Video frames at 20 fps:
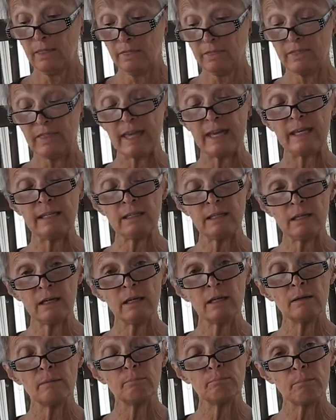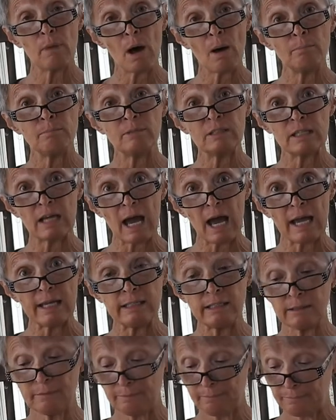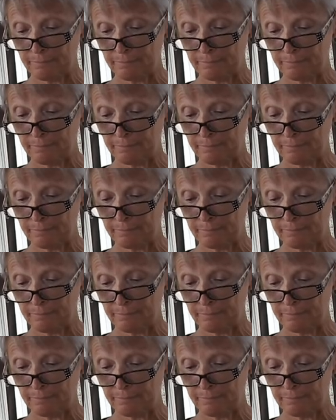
Then Mum died,